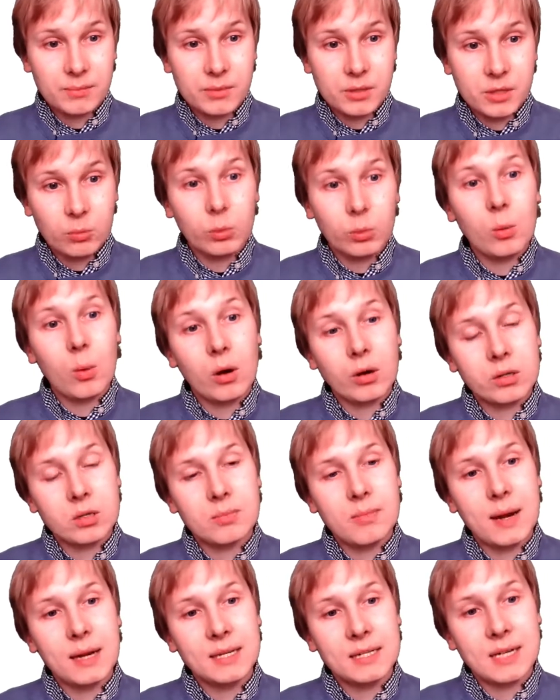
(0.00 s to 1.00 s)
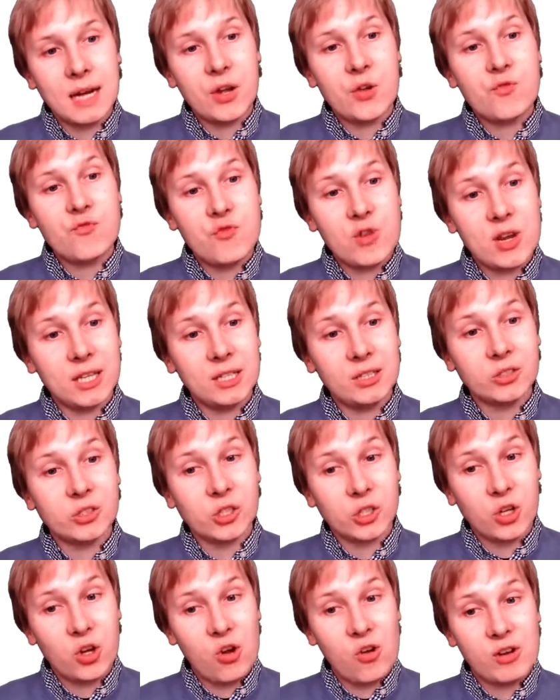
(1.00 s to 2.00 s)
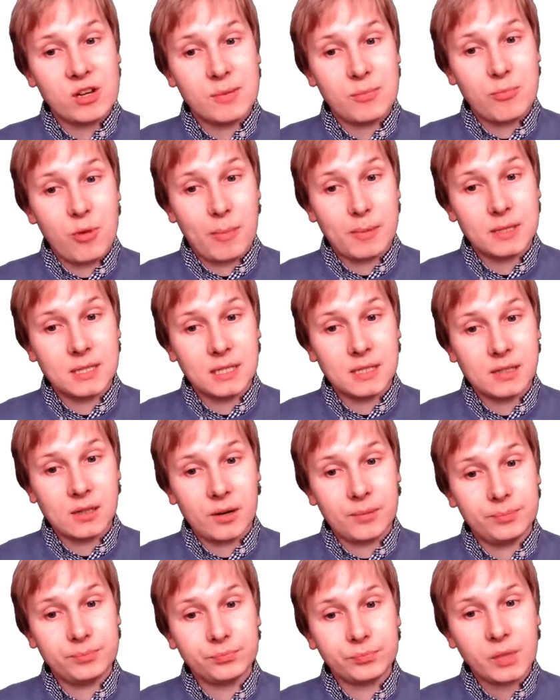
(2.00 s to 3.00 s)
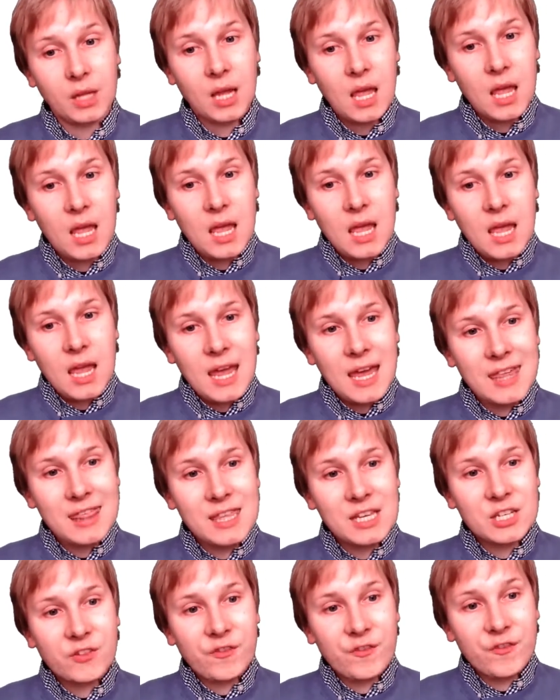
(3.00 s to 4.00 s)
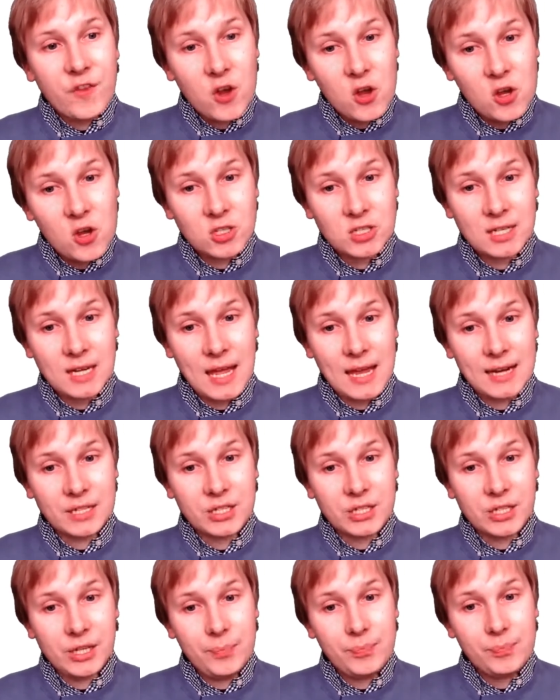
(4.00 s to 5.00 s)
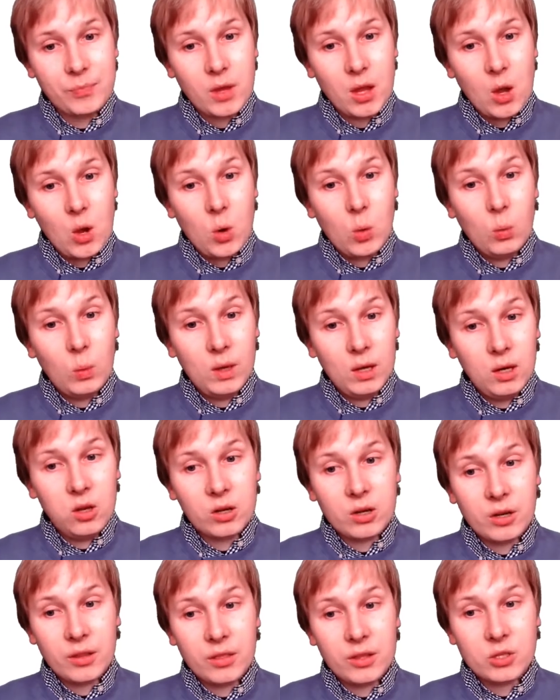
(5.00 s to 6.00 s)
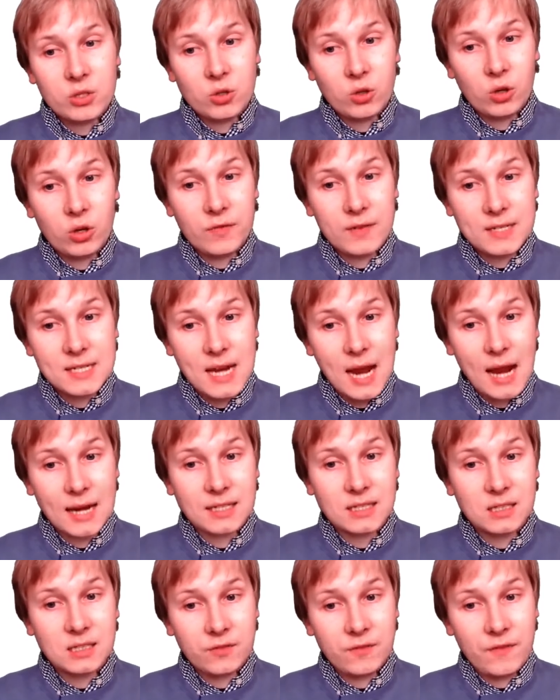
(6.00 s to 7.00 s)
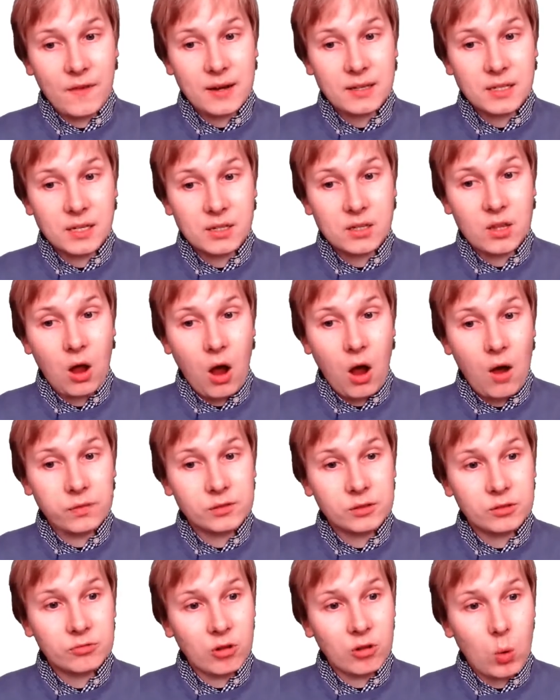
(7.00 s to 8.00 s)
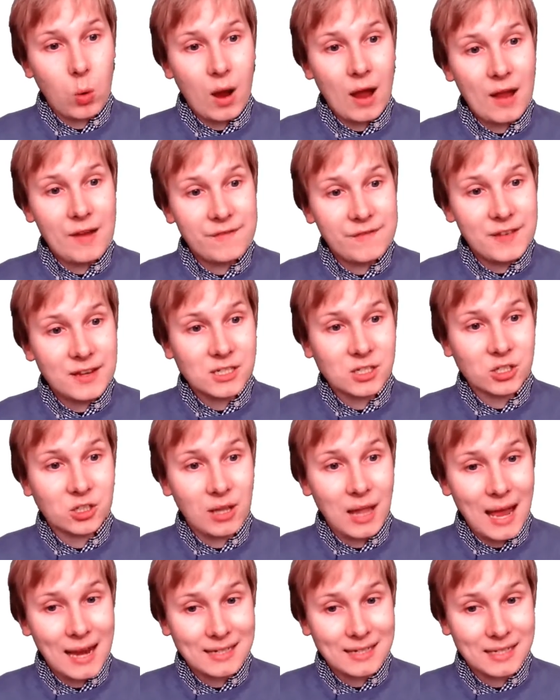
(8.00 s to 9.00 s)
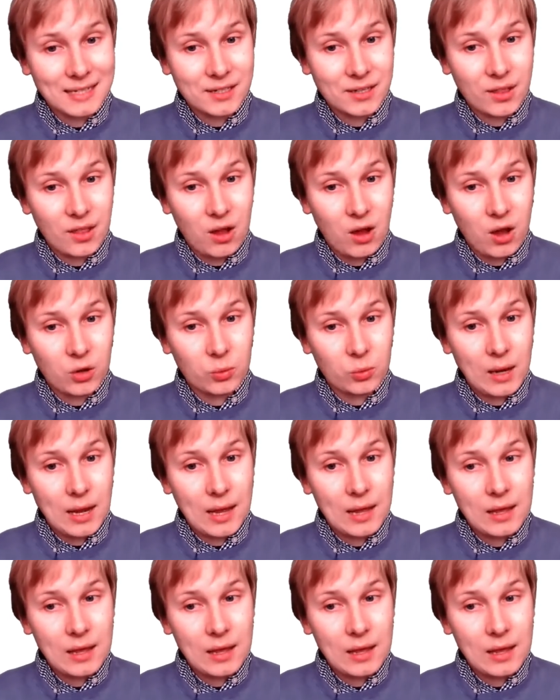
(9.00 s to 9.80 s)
that we want to maintain real security properties on. In this first lecture, we'll look at the sort of attacks and defenses that often require physical access to the hardware,